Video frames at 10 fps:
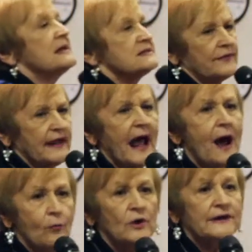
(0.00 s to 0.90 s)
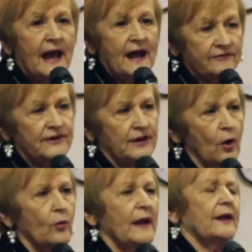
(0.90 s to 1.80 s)
so that I wouldn't have to
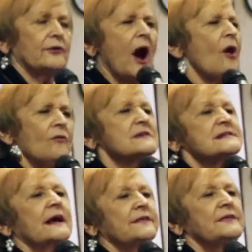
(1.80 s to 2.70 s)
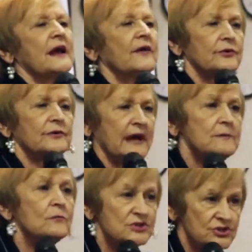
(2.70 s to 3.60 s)
go in. Or all of a sudden the other
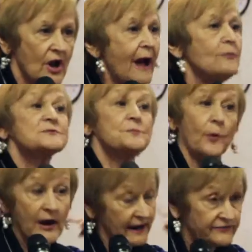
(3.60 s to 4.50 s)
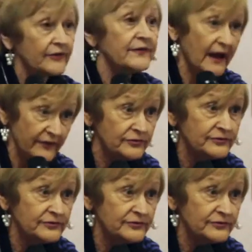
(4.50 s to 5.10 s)
team would start. I was praying for the other